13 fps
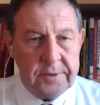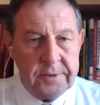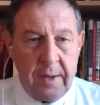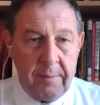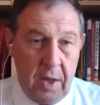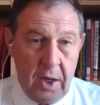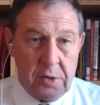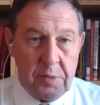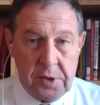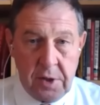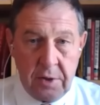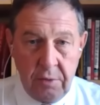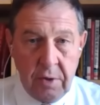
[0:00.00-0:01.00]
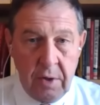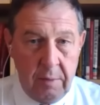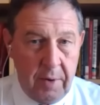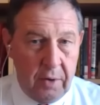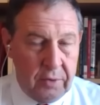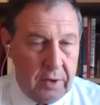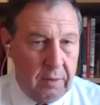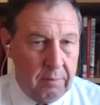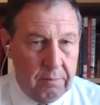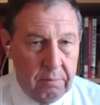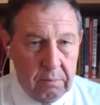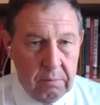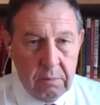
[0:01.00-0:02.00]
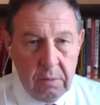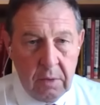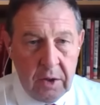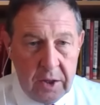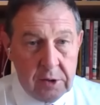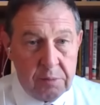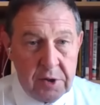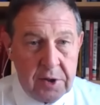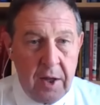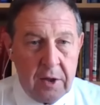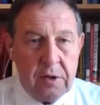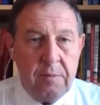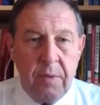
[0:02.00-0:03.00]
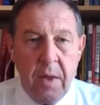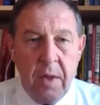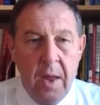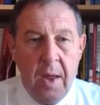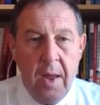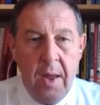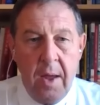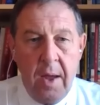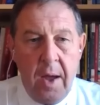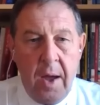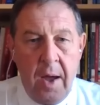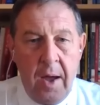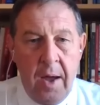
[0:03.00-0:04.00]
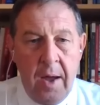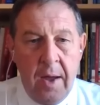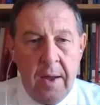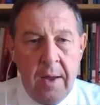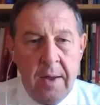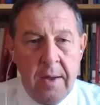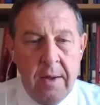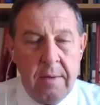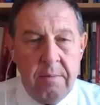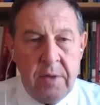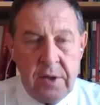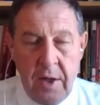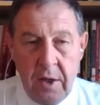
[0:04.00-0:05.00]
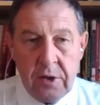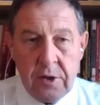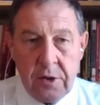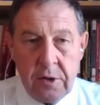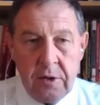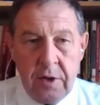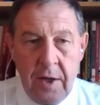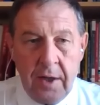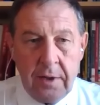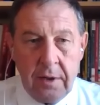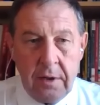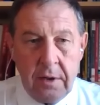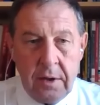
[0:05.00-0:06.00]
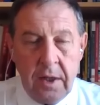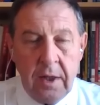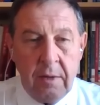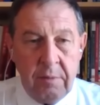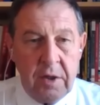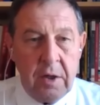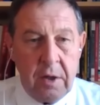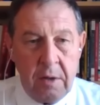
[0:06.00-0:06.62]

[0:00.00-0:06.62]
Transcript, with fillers: some experts are talking about him, his mistakes, are mistakes that he committed